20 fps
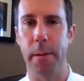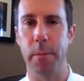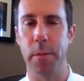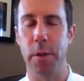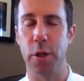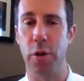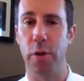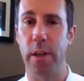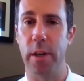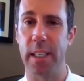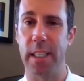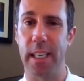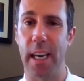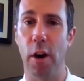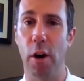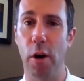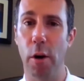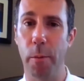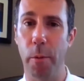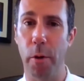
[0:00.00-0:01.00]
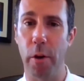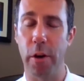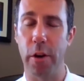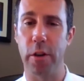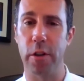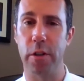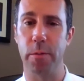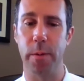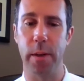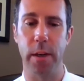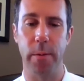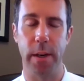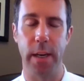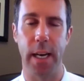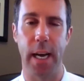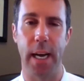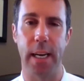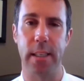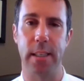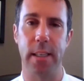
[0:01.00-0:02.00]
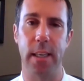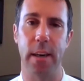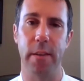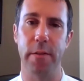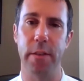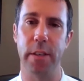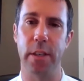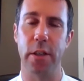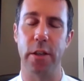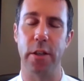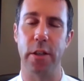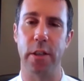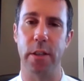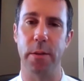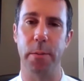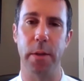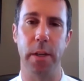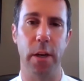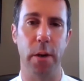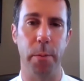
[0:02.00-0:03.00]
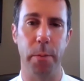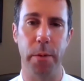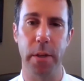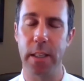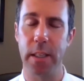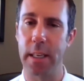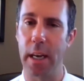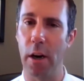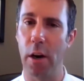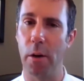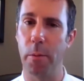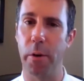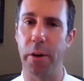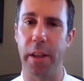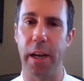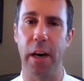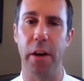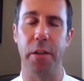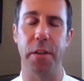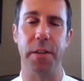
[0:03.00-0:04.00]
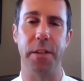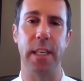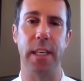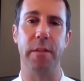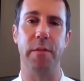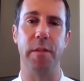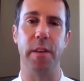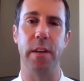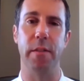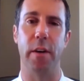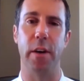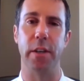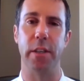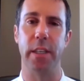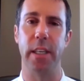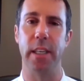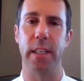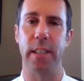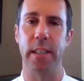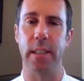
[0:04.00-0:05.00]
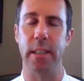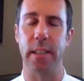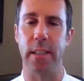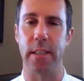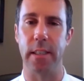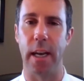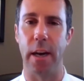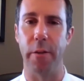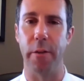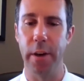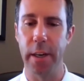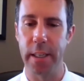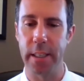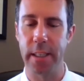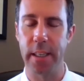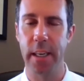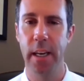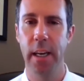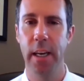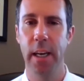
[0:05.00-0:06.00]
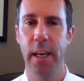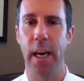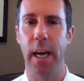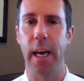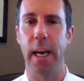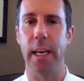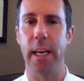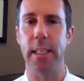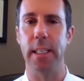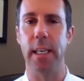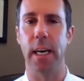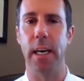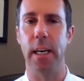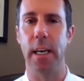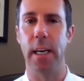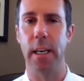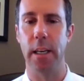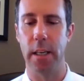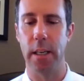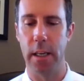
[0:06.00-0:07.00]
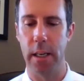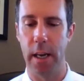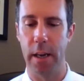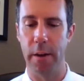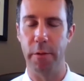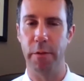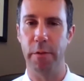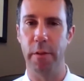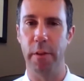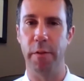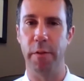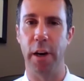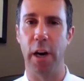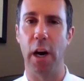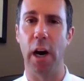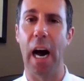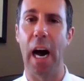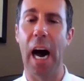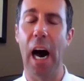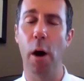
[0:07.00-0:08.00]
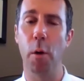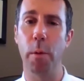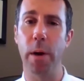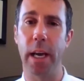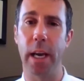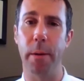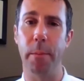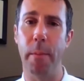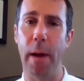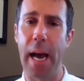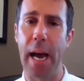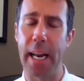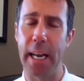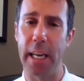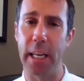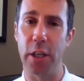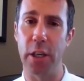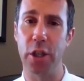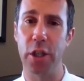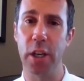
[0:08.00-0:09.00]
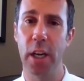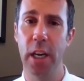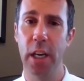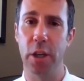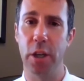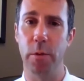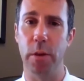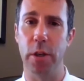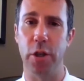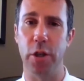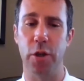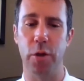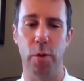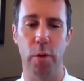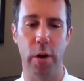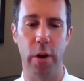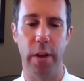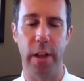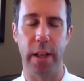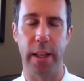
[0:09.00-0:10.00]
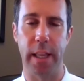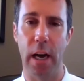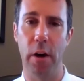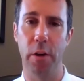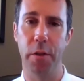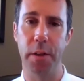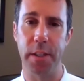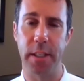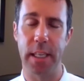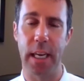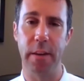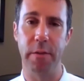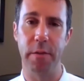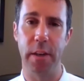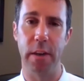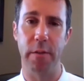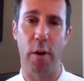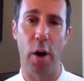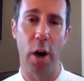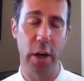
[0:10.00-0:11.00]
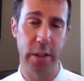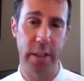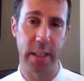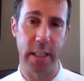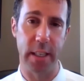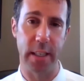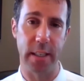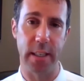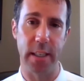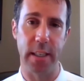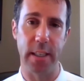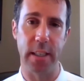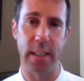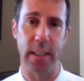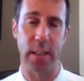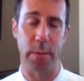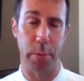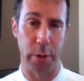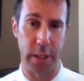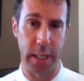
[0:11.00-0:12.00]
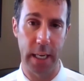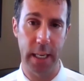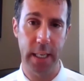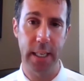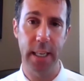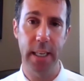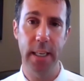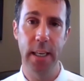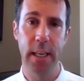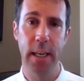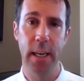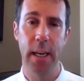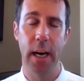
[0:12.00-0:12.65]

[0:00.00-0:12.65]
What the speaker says: during the stay home orders, we had asked visitors to, please stay home while the health and safety of our citizens is at risk, and figure out how we can manage to ensure that the health and safety of our citizens is protected.